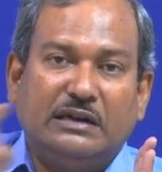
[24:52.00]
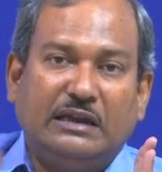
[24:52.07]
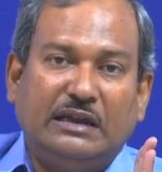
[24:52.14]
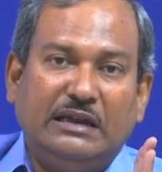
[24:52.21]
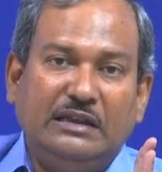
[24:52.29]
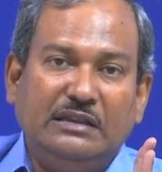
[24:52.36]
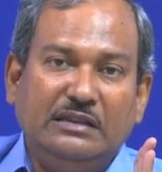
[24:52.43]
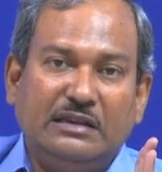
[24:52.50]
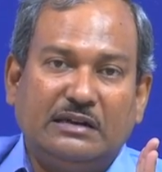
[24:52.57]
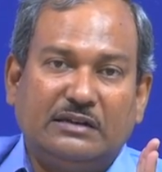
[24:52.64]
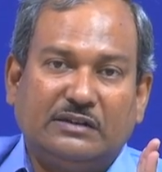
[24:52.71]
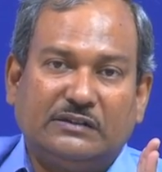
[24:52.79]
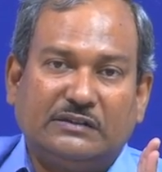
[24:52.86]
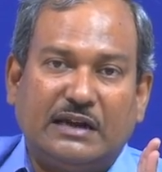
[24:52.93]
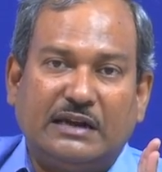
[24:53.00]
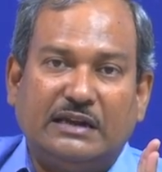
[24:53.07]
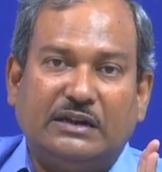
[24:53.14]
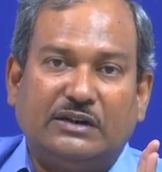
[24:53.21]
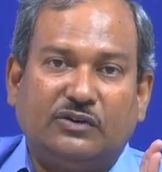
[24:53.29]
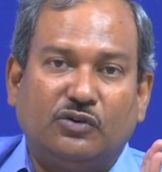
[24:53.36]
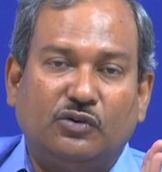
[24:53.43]
in that
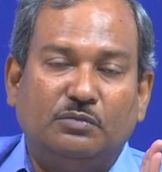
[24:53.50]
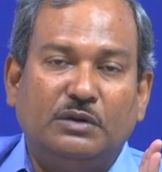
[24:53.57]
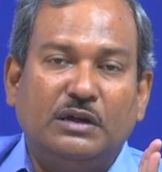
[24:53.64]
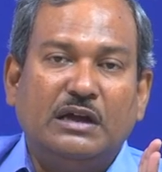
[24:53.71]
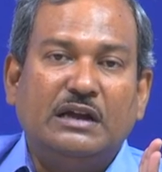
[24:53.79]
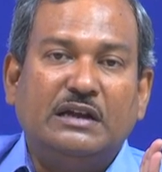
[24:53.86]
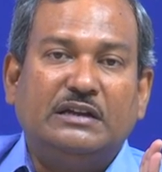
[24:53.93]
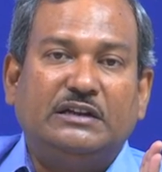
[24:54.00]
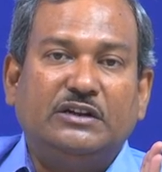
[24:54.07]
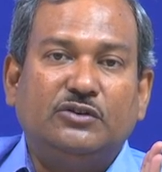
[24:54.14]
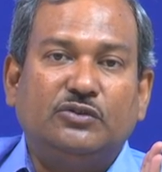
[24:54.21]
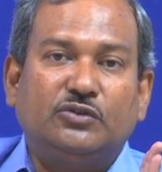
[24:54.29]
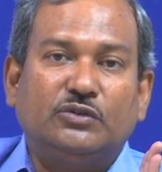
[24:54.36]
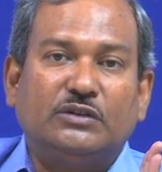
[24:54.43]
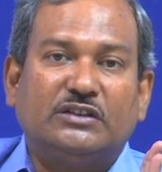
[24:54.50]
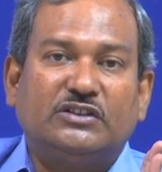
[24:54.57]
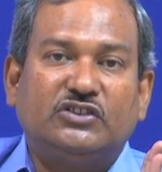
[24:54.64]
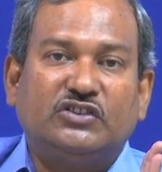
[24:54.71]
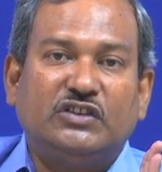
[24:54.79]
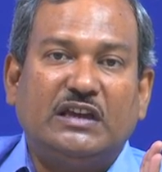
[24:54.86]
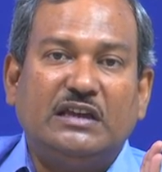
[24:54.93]
static room due to the
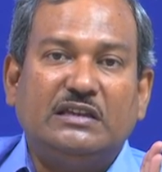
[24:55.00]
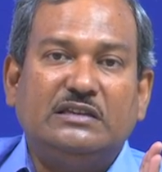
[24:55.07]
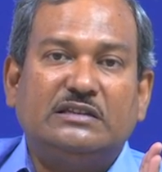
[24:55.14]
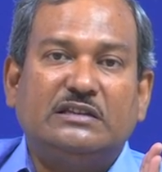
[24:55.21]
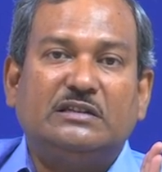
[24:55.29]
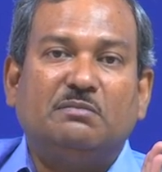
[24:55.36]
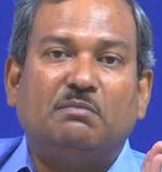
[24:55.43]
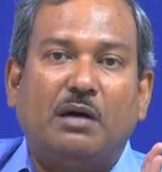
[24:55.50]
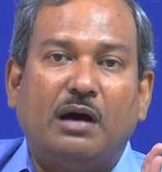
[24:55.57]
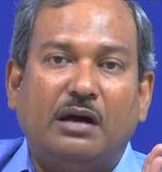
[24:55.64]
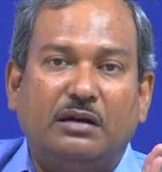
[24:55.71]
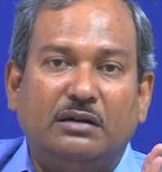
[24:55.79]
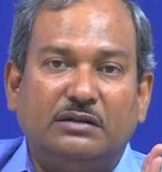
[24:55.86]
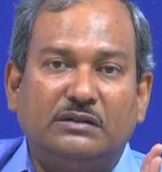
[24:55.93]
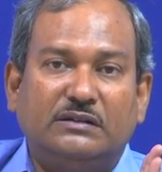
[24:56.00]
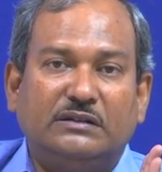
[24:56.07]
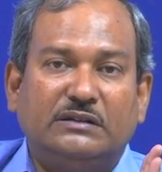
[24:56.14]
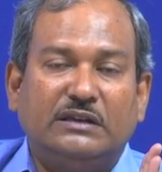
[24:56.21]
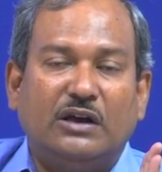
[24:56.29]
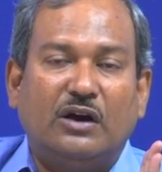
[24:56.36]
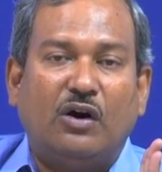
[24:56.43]
change in
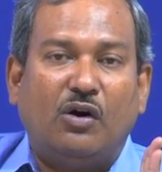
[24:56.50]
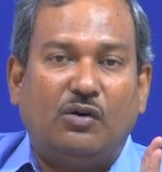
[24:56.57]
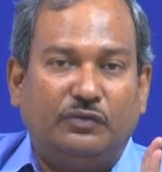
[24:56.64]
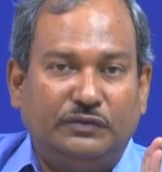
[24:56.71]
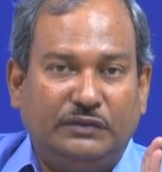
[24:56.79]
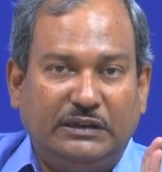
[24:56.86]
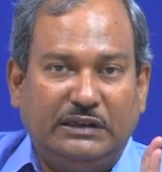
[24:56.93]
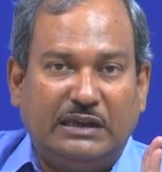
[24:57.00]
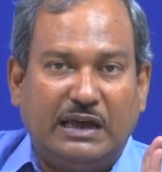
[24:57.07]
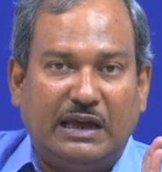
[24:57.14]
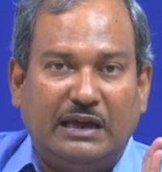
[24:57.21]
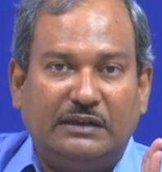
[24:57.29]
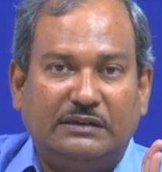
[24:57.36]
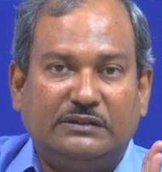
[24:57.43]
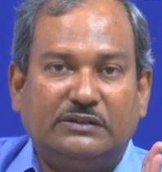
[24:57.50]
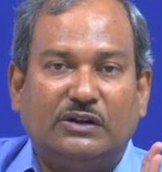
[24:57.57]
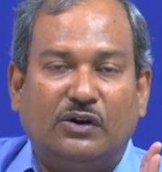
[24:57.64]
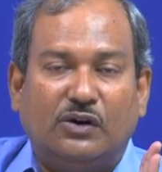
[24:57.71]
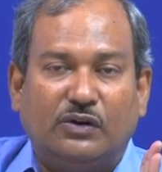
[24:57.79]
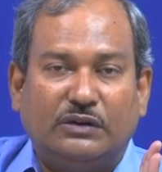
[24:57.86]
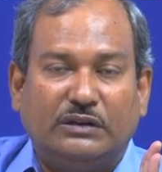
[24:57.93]
buoyancy of the gas
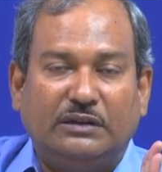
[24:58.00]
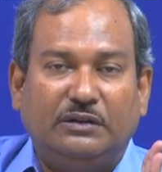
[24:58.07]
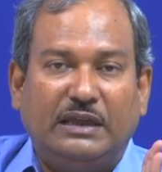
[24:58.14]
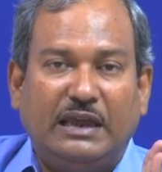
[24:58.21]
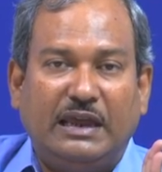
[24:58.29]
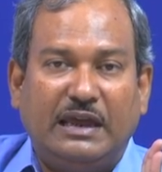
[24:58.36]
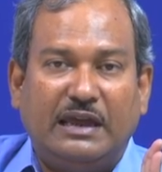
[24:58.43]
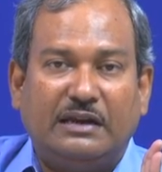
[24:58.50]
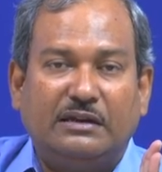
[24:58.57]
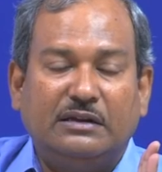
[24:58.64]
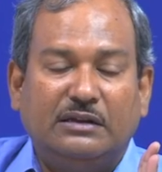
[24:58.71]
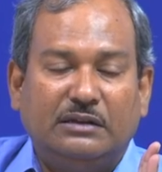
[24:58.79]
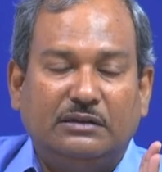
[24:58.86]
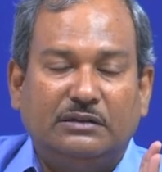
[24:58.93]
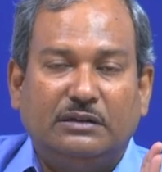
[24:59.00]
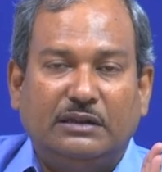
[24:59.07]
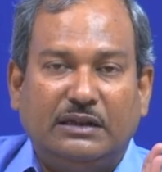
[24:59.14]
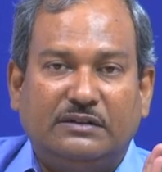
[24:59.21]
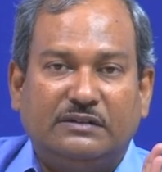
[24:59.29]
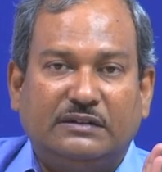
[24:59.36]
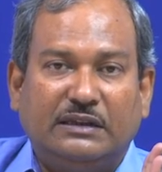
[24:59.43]
or the air,
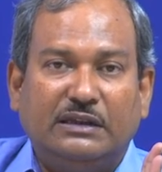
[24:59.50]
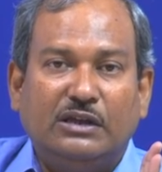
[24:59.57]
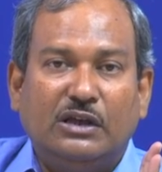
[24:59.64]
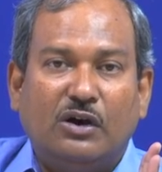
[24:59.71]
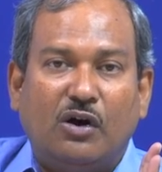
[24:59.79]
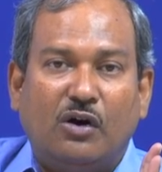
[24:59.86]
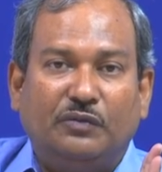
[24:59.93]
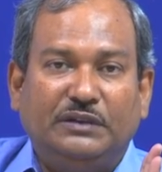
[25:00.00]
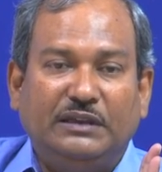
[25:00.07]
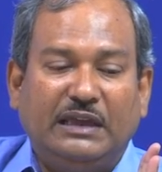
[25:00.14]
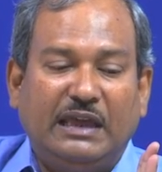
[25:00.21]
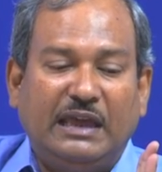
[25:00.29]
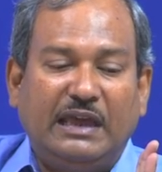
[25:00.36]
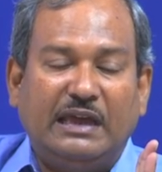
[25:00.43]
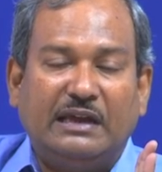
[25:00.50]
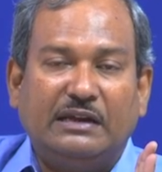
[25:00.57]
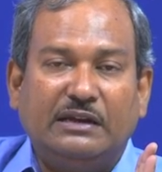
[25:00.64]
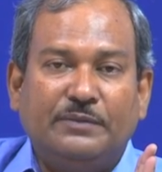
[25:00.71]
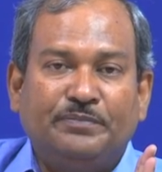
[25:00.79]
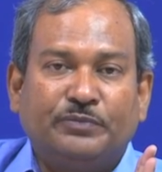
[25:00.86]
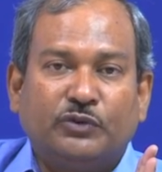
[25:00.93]
let us say of the air,
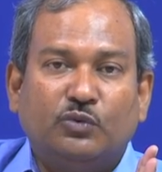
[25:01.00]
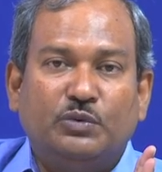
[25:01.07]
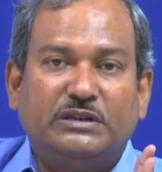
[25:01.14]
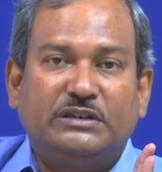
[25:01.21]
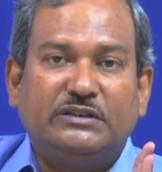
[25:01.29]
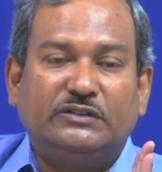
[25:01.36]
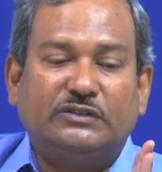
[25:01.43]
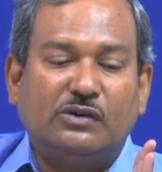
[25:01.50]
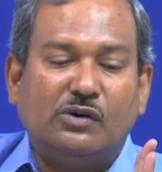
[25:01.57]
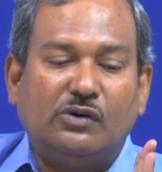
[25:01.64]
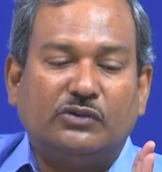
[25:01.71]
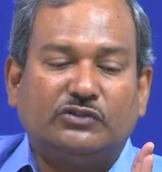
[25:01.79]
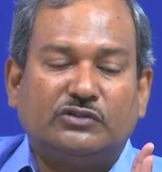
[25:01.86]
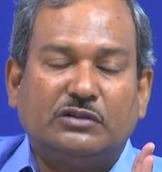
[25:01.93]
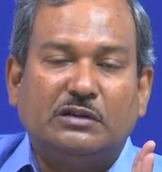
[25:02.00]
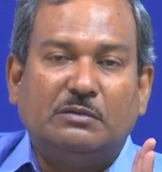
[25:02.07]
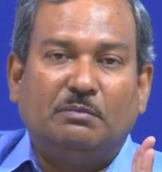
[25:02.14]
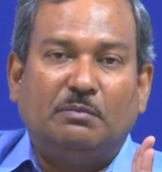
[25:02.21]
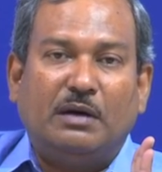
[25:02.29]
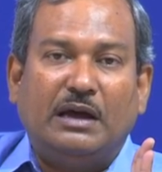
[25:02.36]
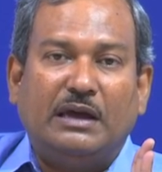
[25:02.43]
which is caused
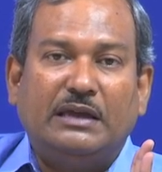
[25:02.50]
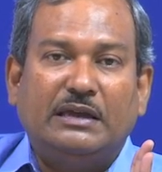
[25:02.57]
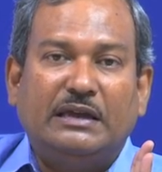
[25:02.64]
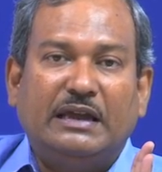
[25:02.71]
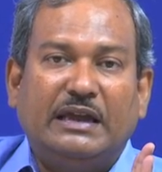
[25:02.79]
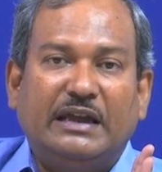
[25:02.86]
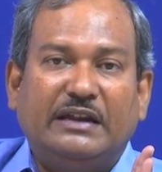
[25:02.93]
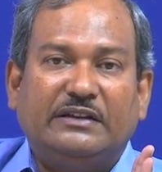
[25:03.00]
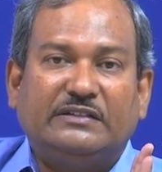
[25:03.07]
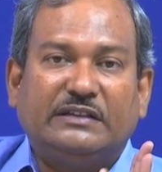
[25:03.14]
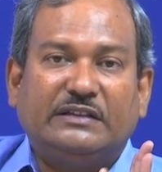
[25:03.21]
by its